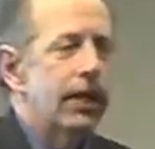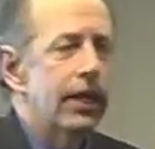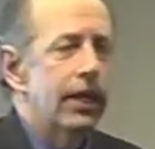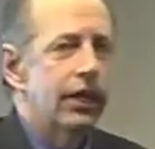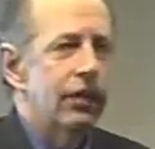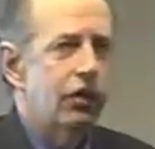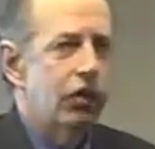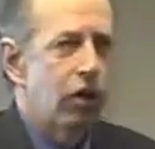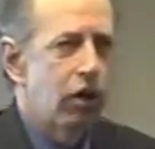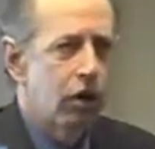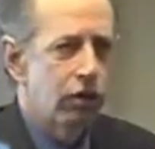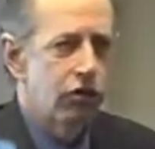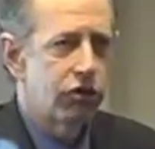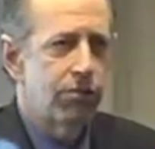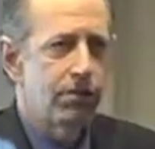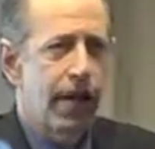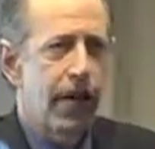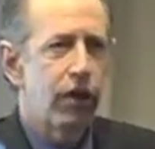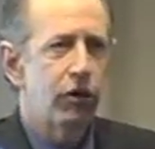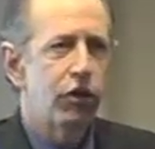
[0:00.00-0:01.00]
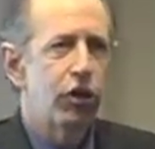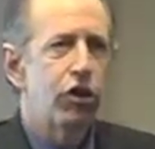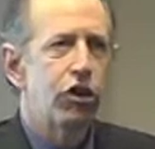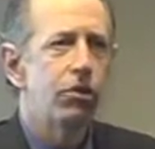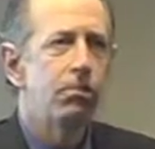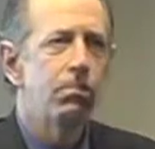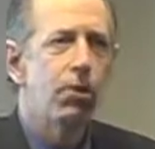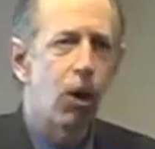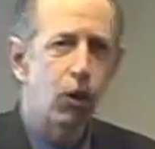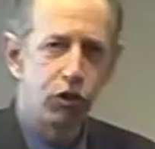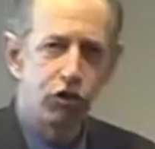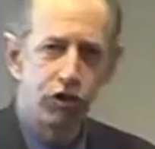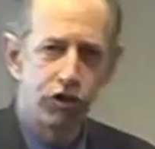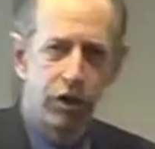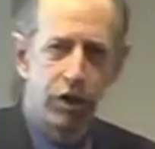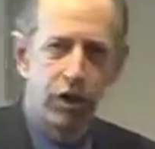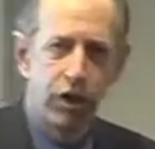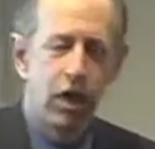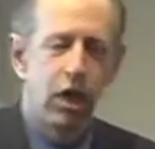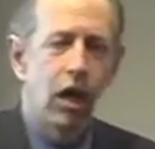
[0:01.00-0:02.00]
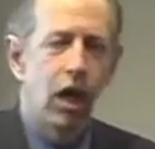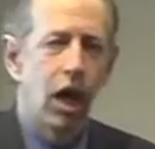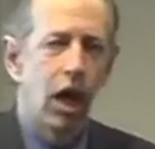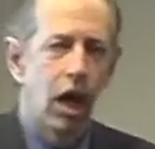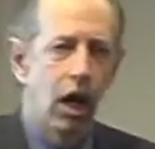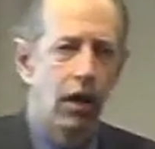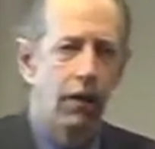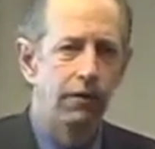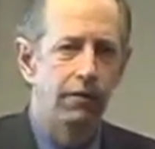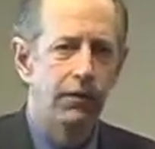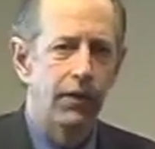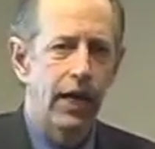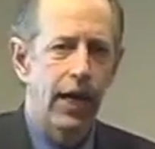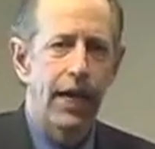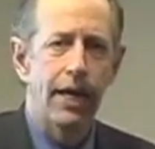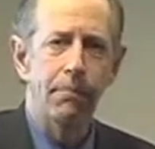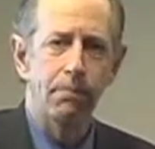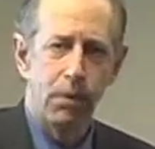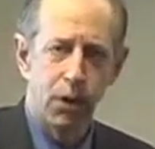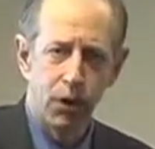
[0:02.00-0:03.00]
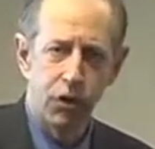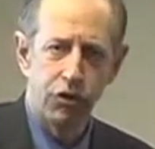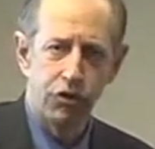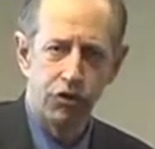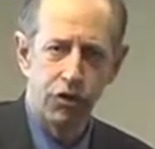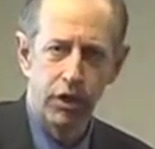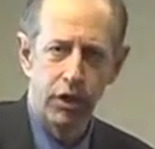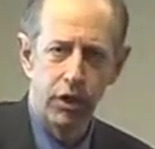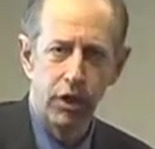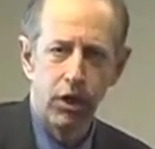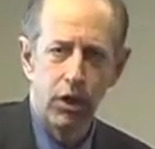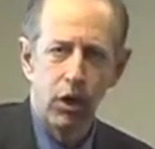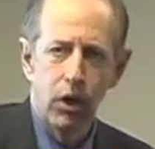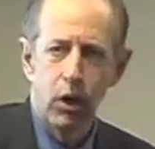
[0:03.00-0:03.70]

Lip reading: it talks about the motion of a person